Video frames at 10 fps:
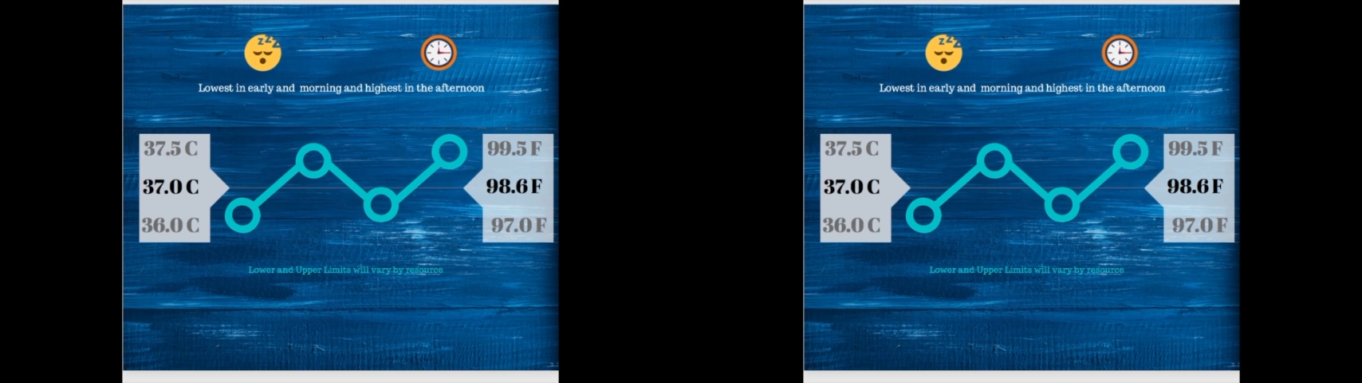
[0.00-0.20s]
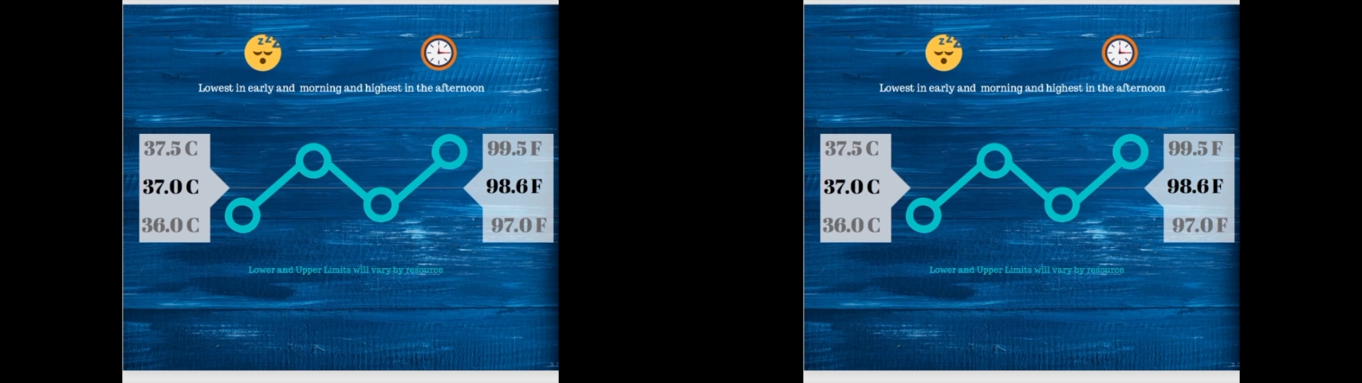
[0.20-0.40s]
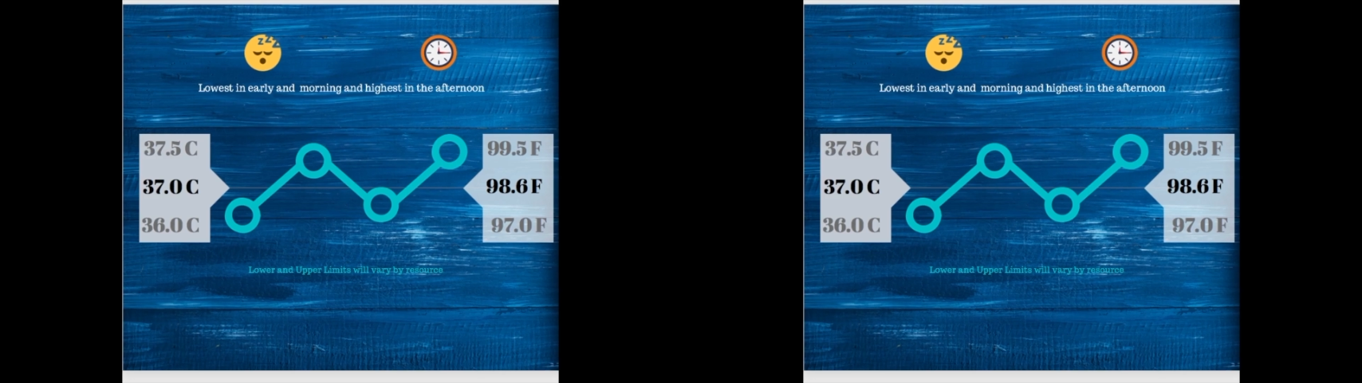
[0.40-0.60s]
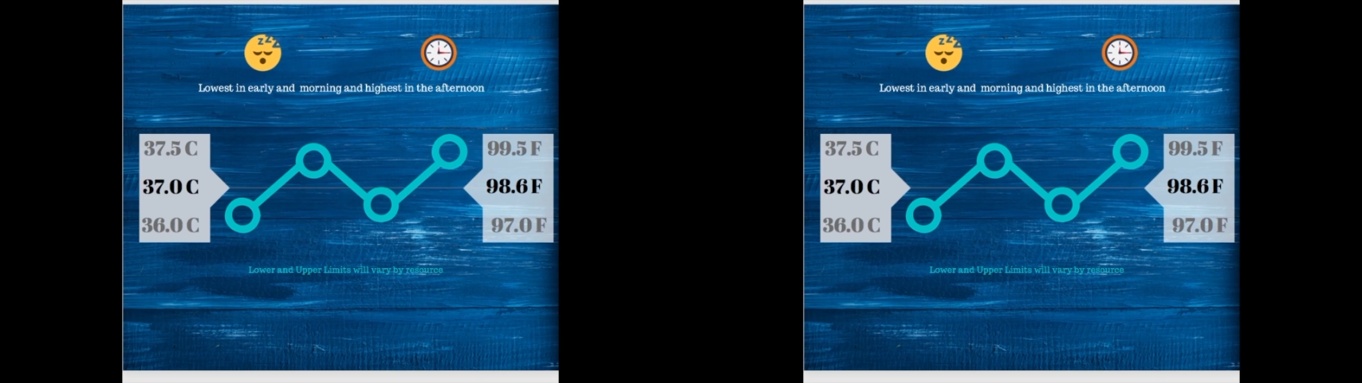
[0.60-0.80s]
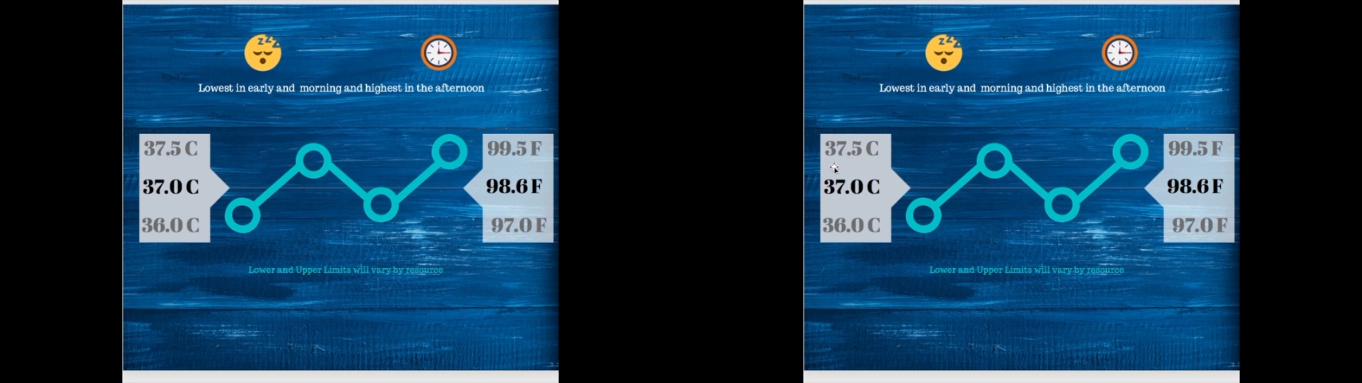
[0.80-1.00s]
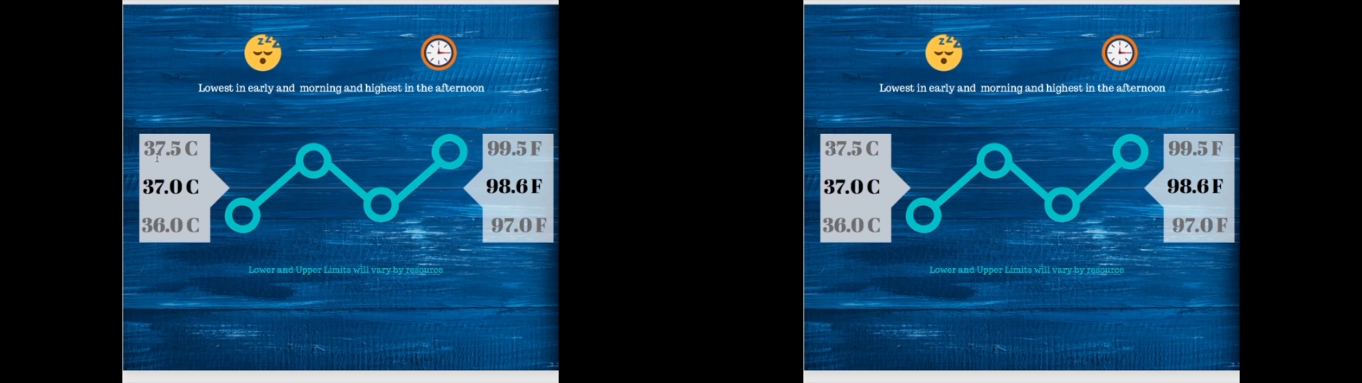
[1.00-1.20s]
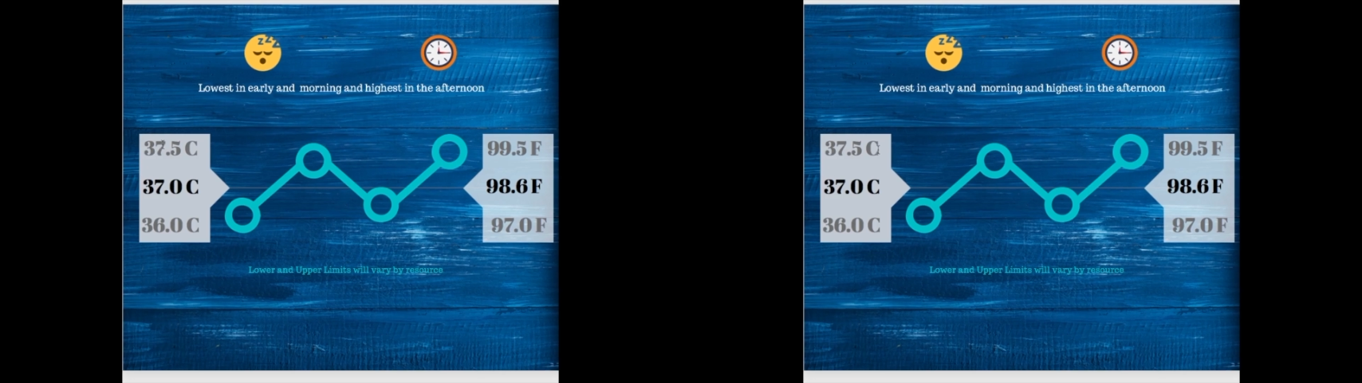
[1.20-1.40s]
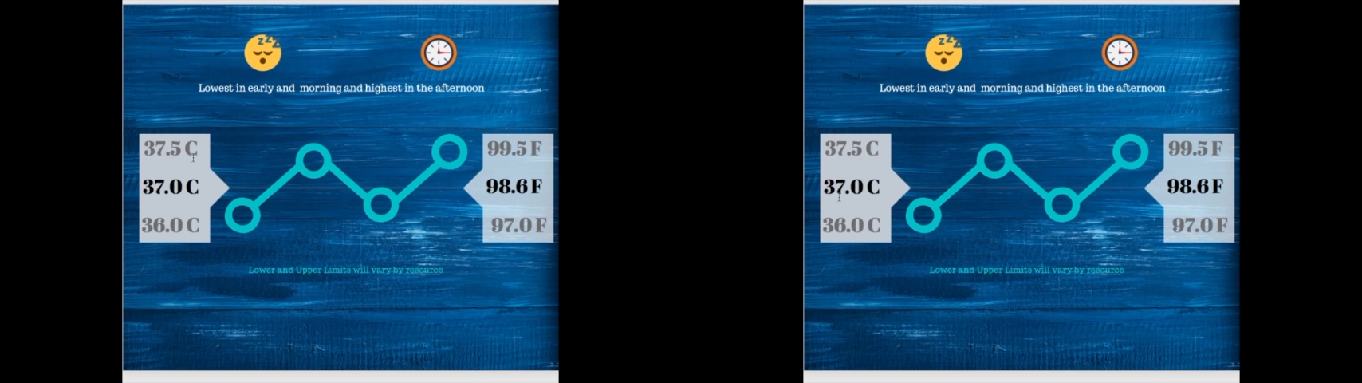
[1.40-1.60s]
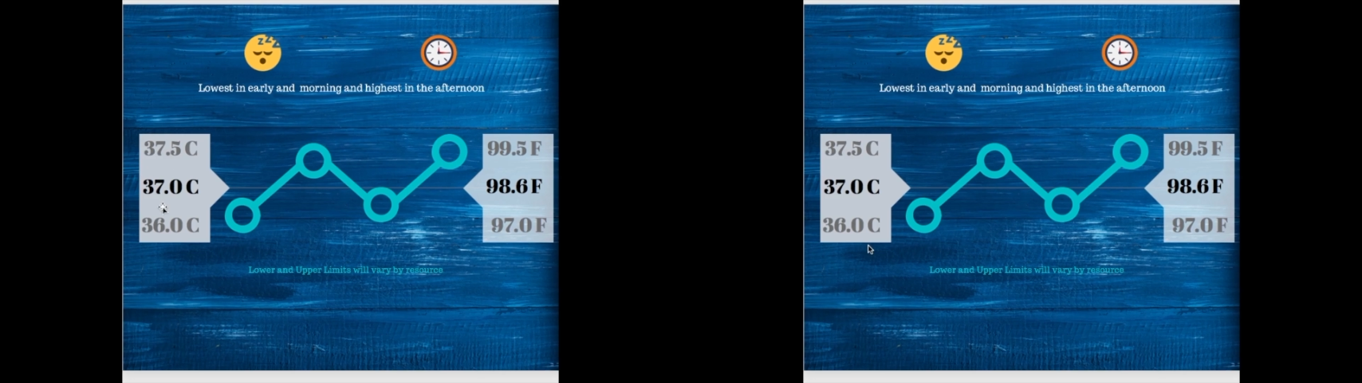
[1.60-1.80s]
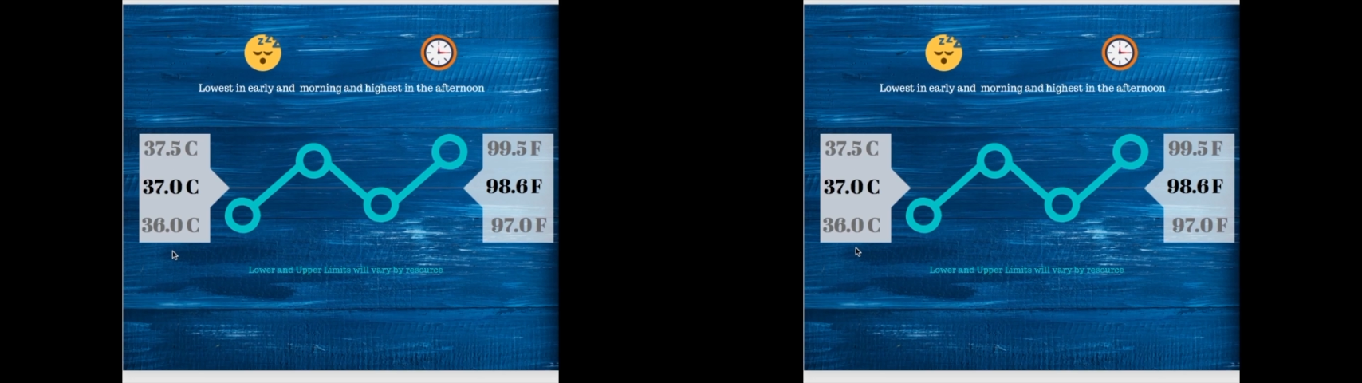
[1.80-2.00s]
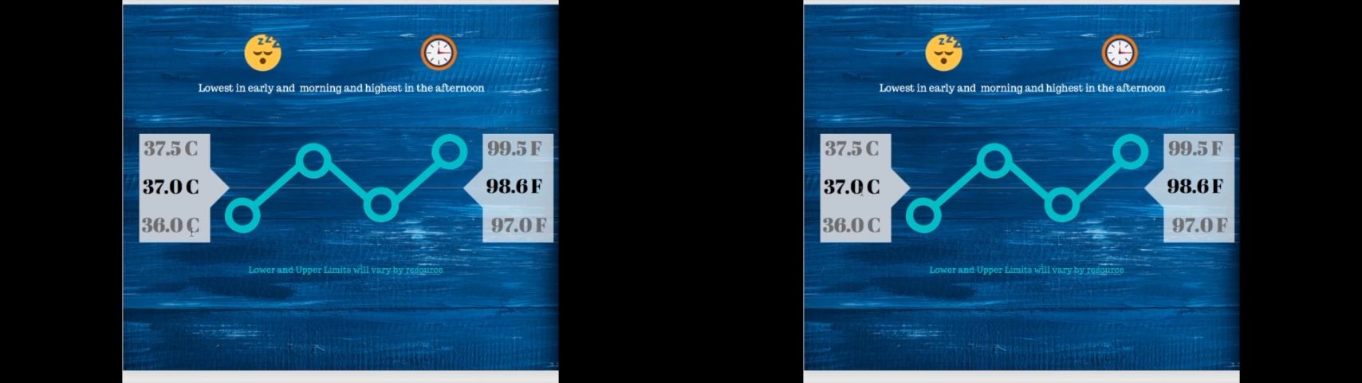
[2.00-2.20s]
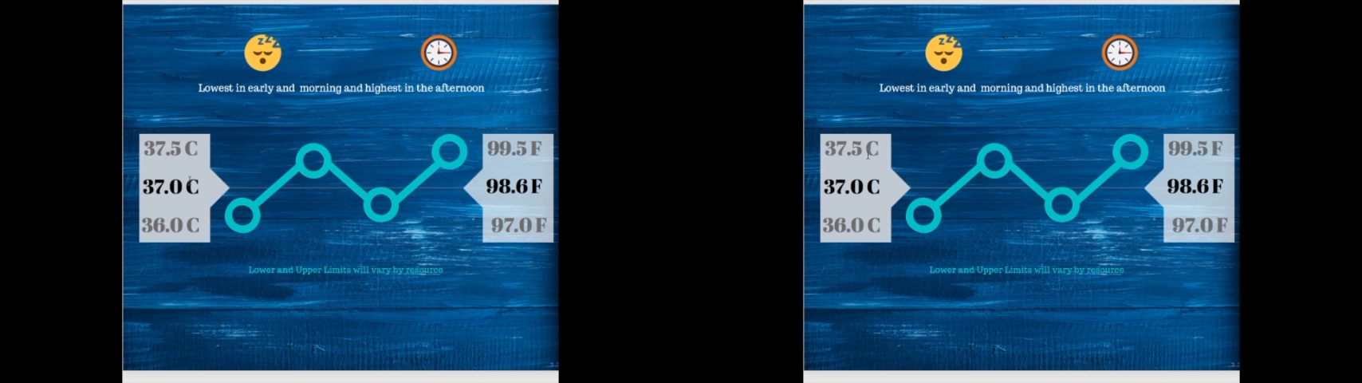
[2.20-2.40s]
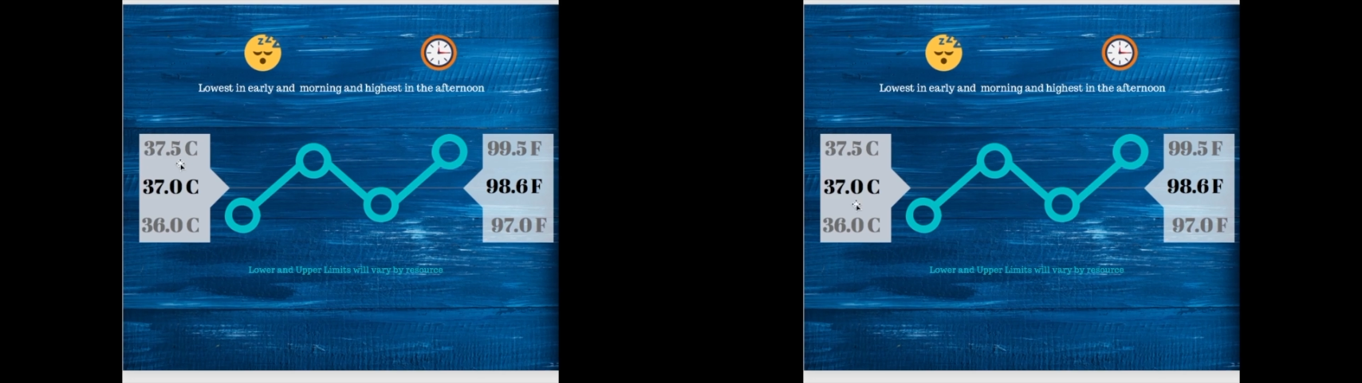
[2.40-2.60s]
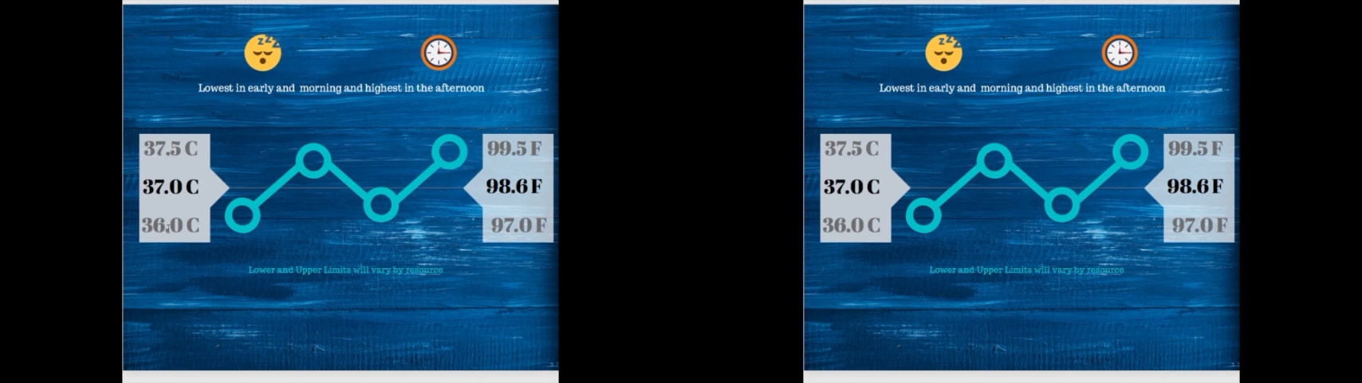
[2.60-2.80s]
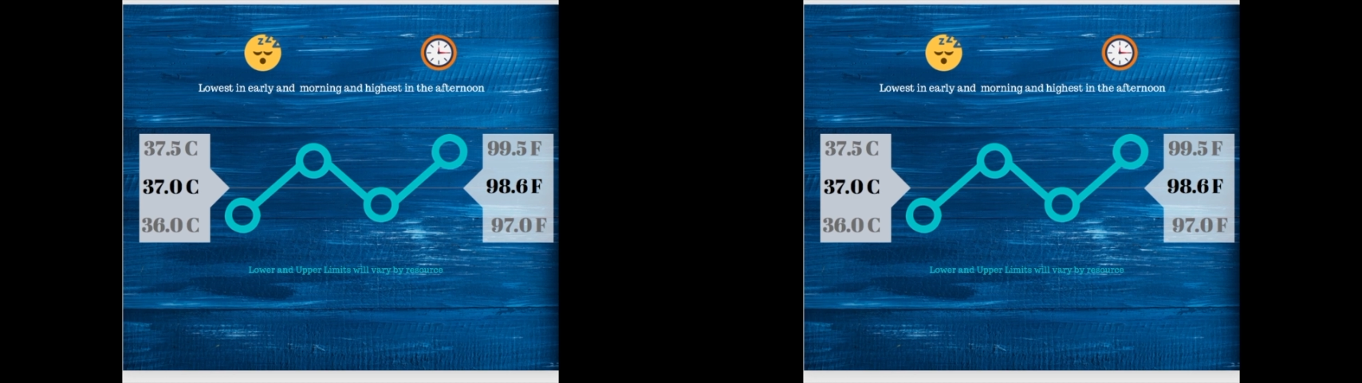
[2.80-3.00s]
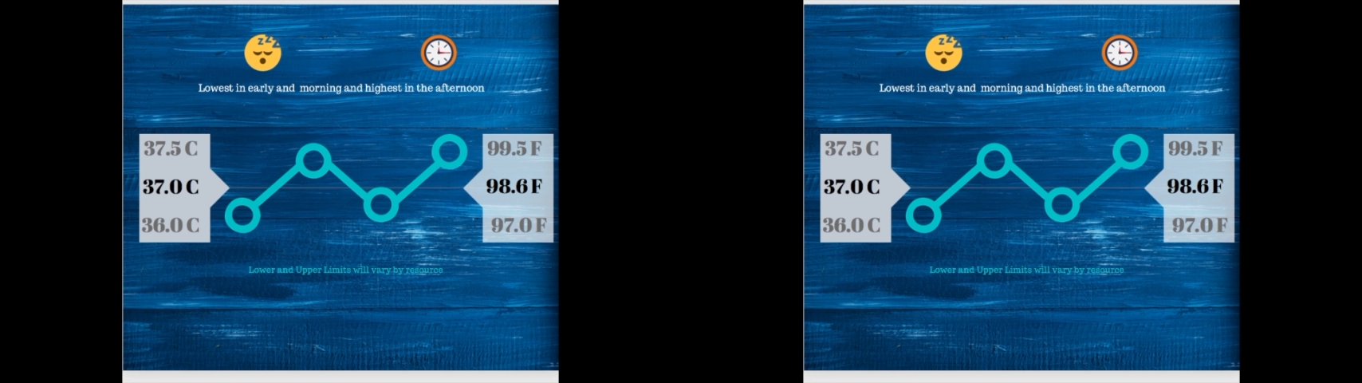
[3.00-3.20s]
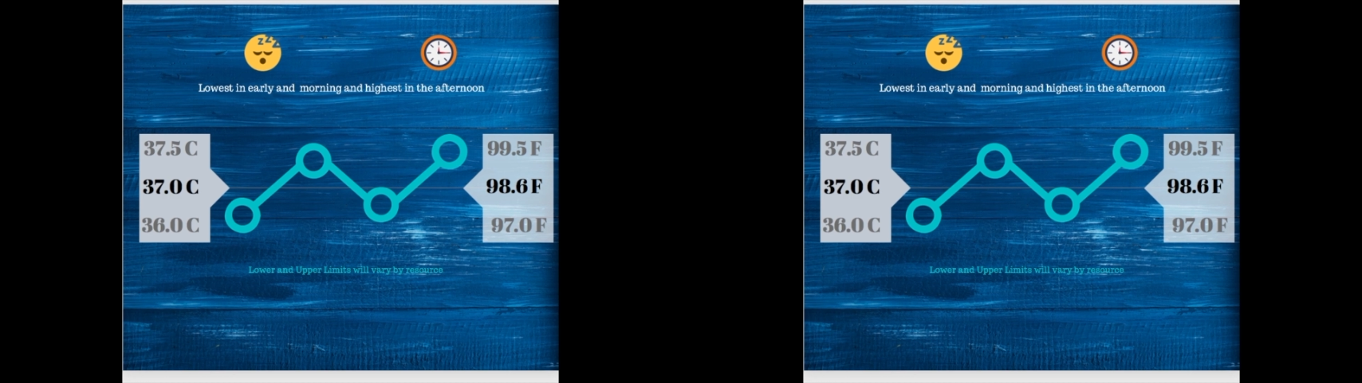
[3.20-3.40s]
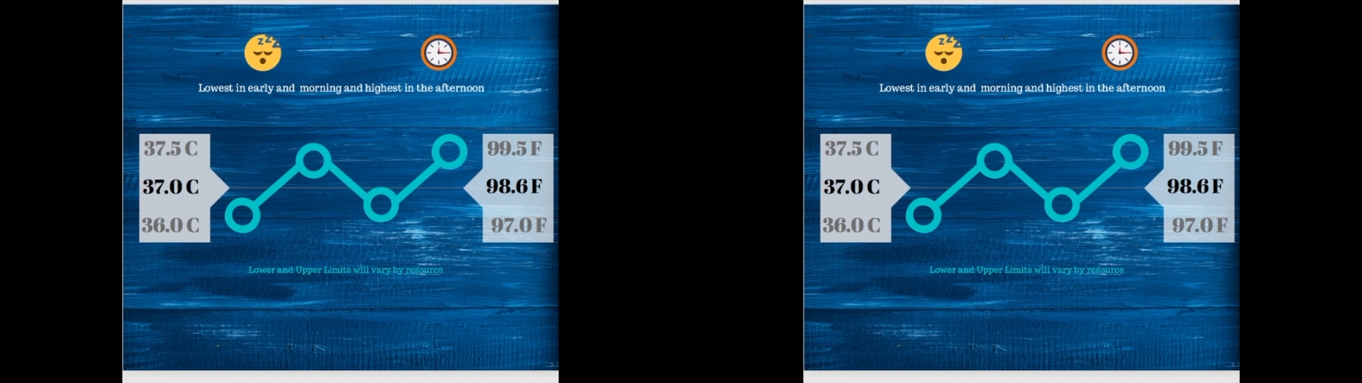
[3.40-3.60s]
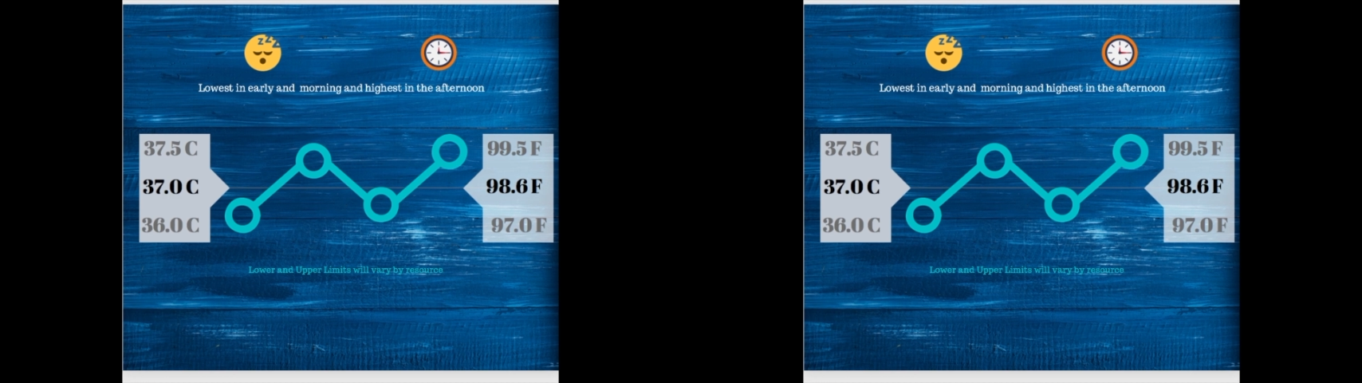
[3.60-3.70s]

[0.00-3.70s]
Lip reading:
Nobody's mouth can be seen.